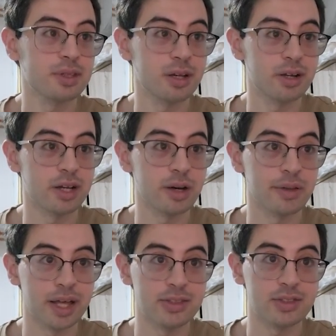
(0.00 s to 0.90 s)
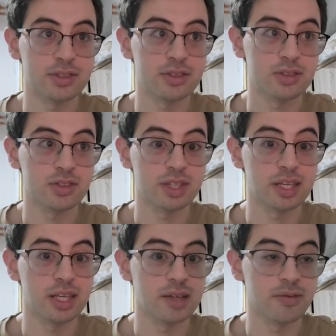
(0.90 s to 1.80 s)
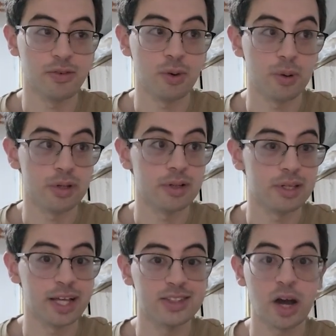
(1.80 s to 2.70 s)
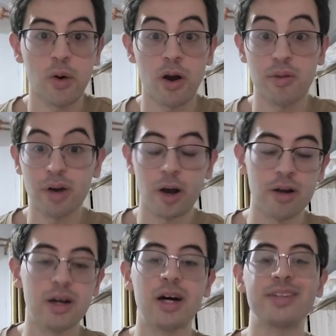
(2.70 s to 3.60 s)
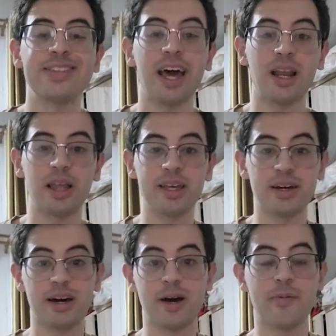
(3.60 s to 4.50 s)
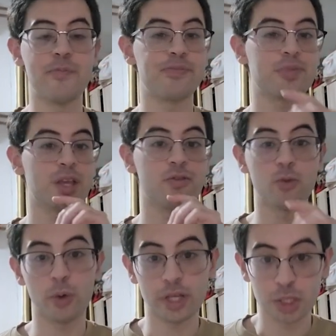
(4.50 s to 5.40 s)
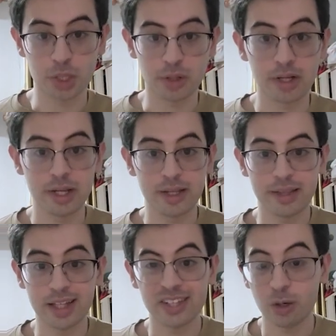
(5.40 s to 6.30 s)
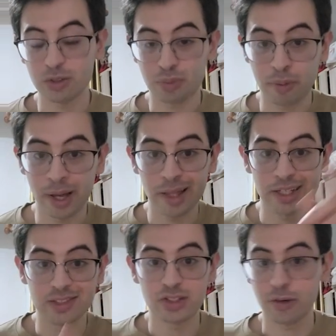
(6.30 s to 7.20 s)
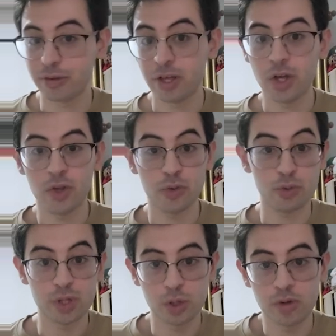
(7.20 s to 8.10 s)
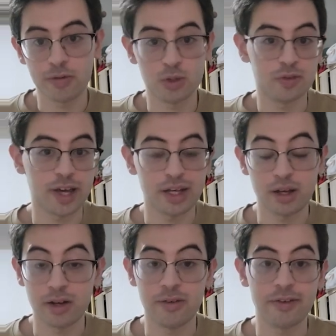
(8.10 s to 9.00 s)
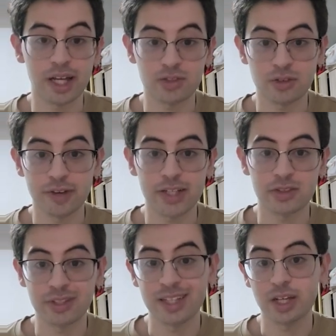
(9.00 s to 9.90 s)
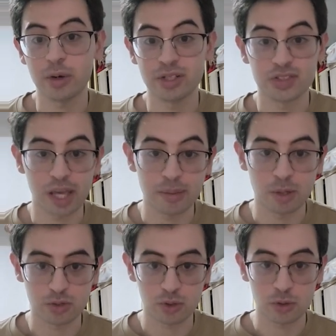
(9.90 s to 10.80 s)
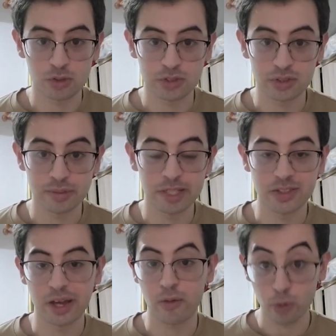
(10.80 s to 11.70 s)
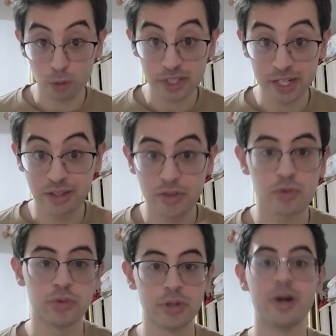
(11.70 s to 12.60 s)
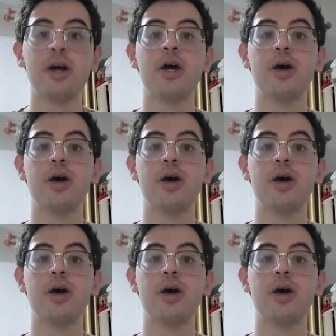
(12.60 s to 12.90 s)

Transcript: There you go. That's slinging him forward. And that's how our satellite Voyager, that's how it's propelling itself through the universe faster and faster. That's how it escaped our solar system, is that it rotated through the